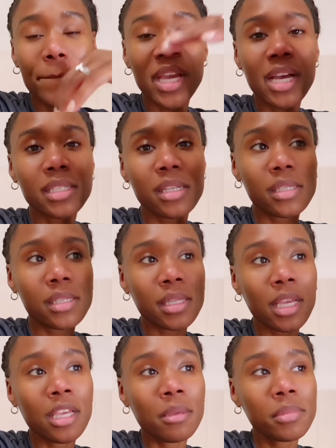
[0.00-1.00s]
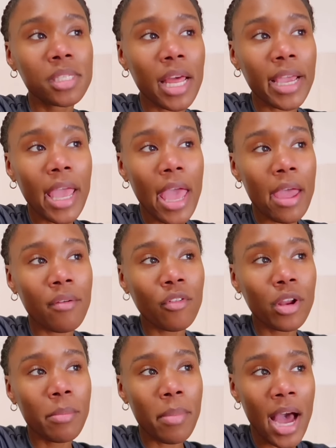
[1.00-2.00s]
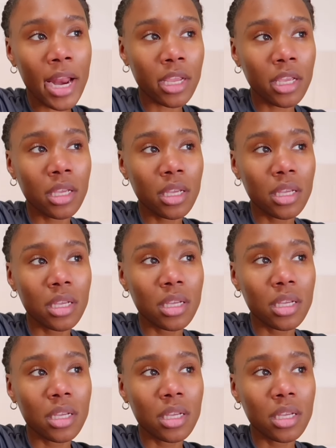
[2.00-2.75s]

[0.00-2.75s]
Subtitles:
because it seems like everybody